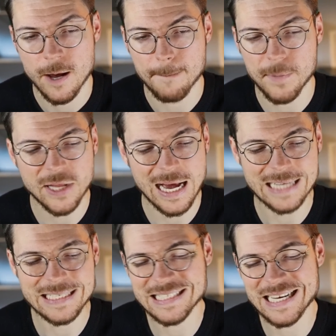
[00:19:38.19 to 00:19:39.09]
but
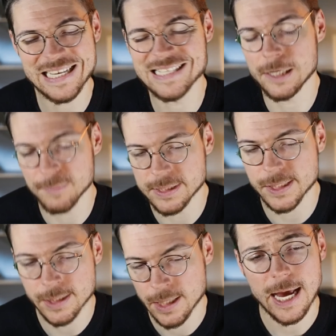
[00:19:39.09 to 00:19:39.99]
as I said, it's
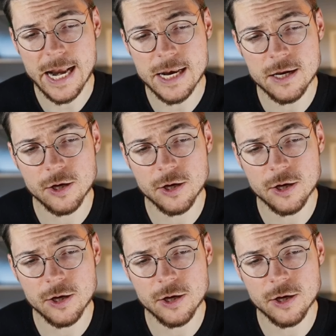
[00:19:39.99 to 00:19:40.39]
limited and